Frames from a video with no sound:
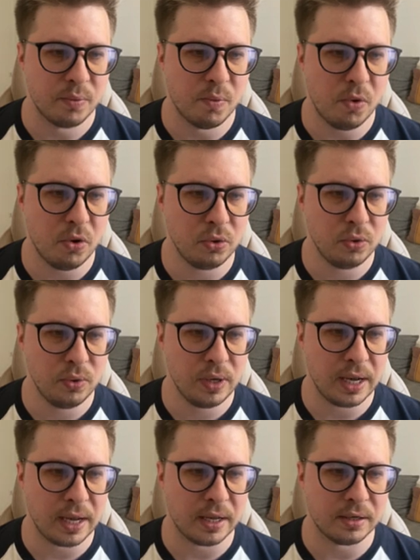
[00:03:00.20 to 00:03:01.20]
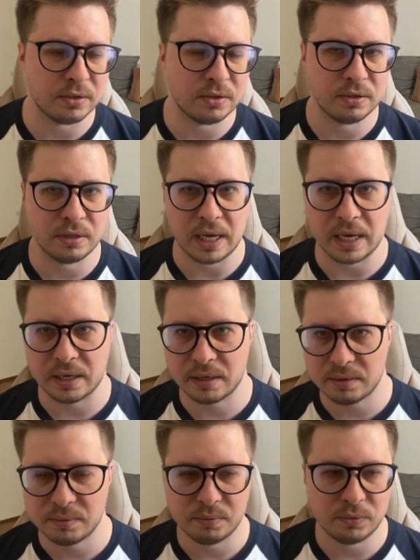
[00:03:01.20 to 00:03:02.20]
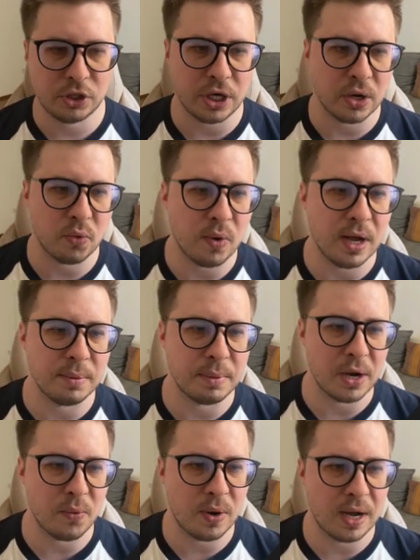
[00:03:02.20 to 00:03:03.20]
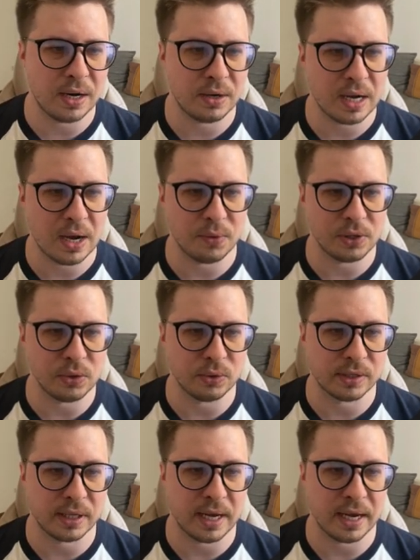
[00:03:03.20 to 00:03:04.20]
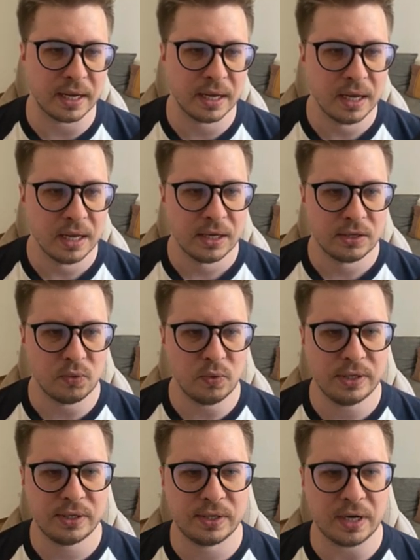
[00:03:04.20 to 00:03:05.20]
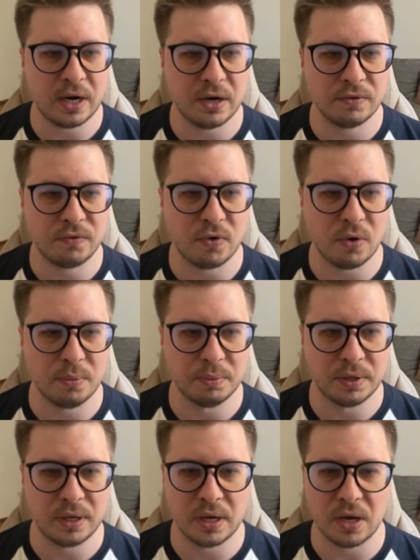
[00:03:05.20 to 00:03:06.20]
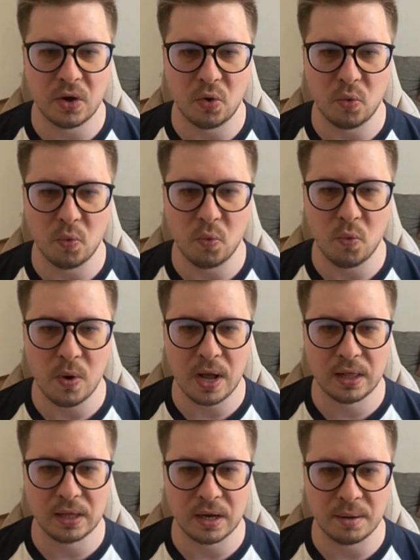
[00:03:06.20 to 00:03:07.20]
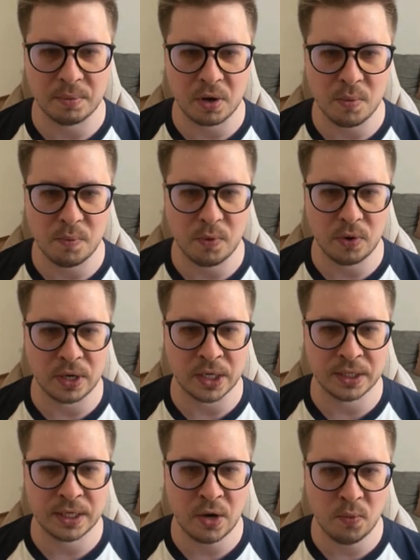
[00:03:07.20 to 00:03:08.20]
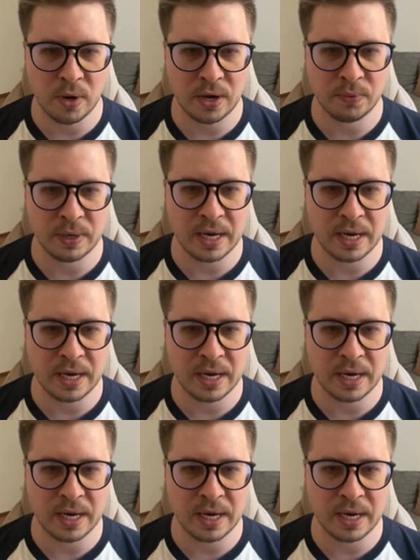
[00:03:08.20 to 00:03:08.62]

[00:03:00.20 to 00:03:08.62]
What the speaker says: model and check one by one how it looks like. So we start from the welcome component. Yeah, when we